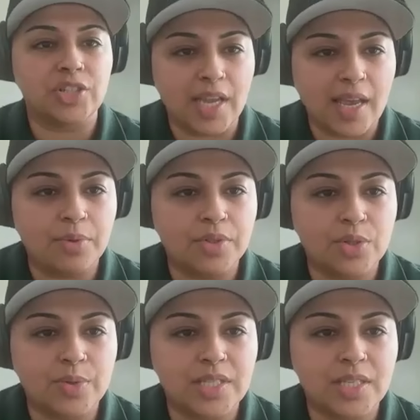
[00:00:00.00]
actually able
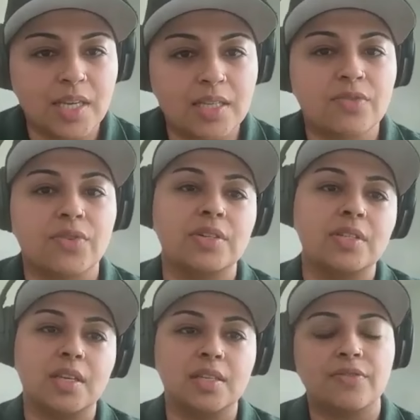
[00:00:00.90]
to assist
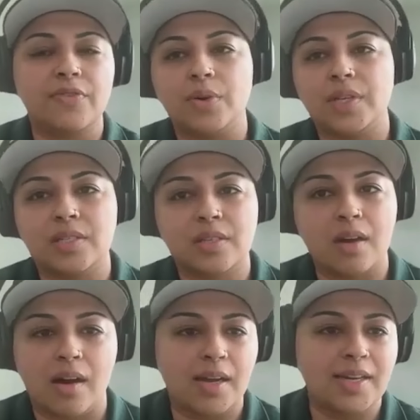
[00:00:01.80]
versus focused
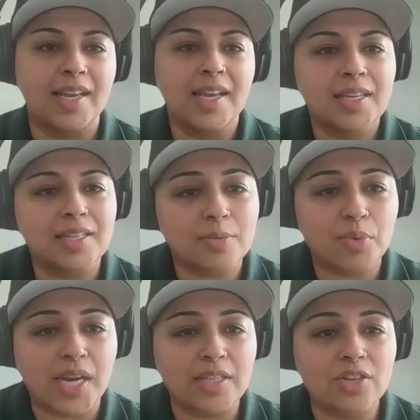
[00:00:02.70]
on is
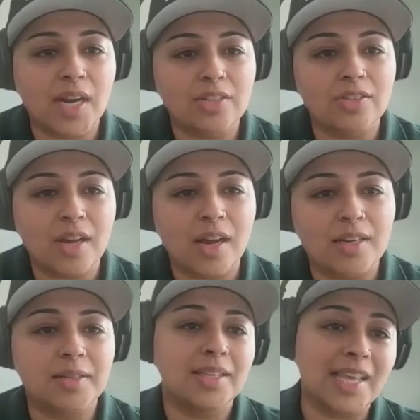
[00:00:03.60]
the price correct or
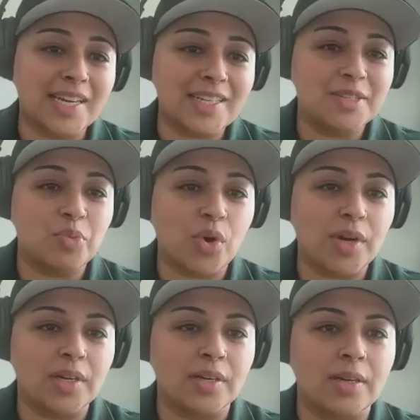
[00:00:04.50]
not? That is
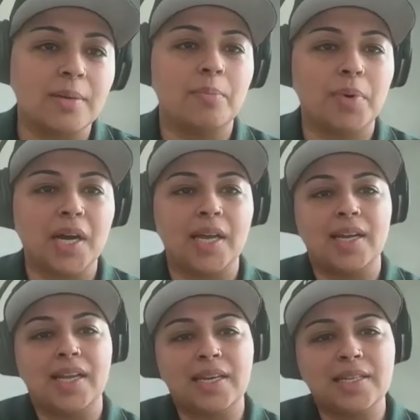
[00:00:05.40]
important,
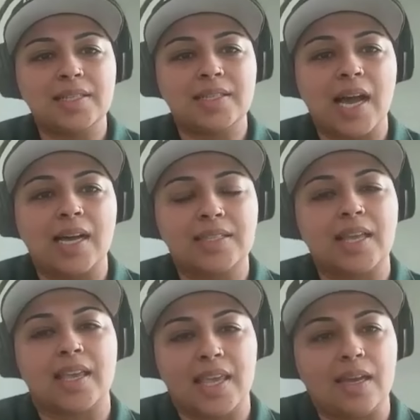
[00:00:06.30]
but it is a task
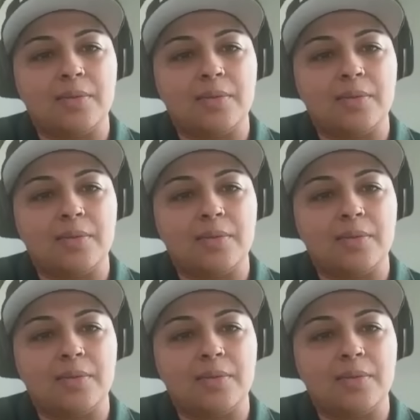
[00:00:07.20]
that